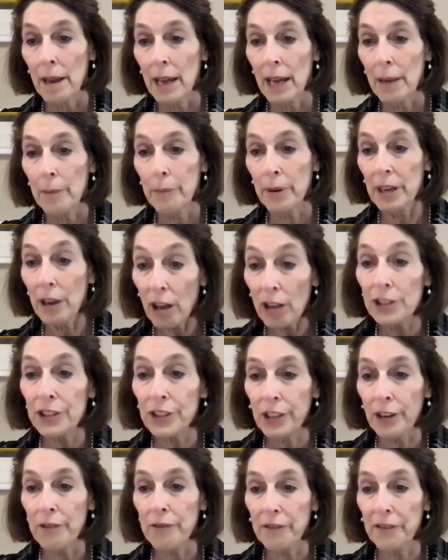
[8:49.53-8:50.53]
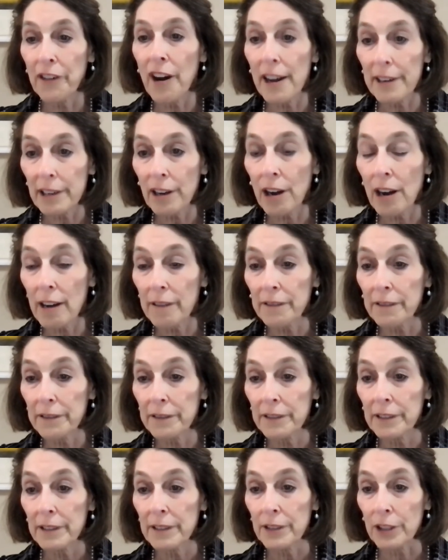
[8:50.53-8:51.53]
but also fought off
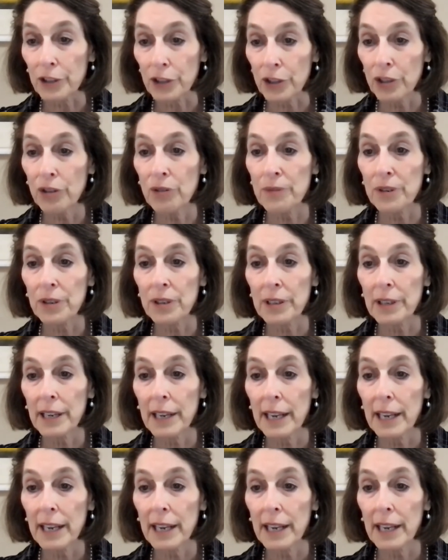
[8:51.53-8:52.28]
the tumor